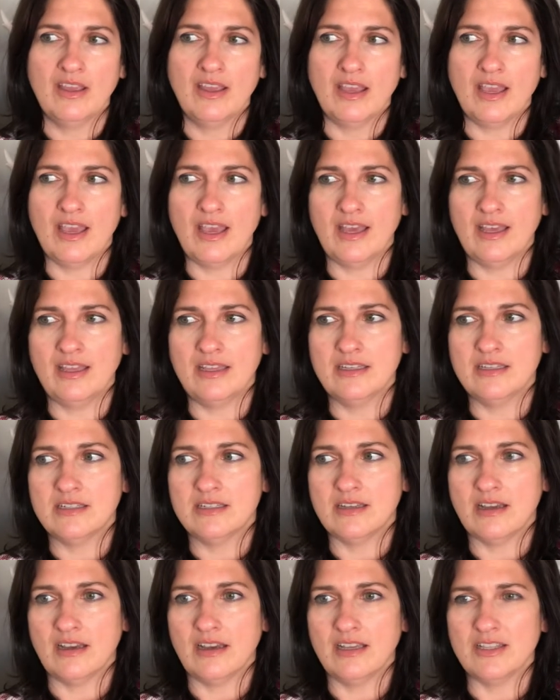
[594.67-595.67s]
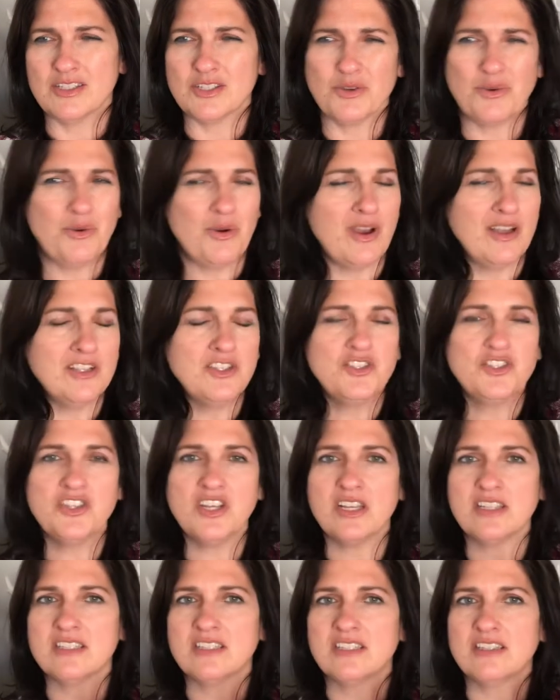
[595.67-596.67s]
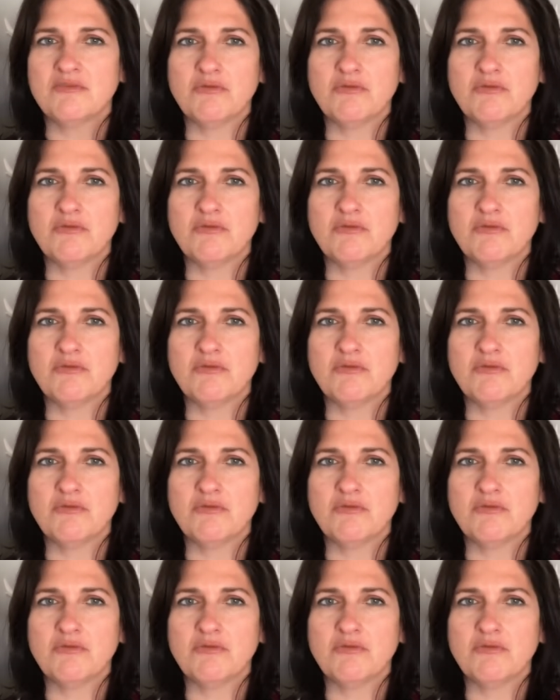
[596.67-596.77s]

And, uh, and so I just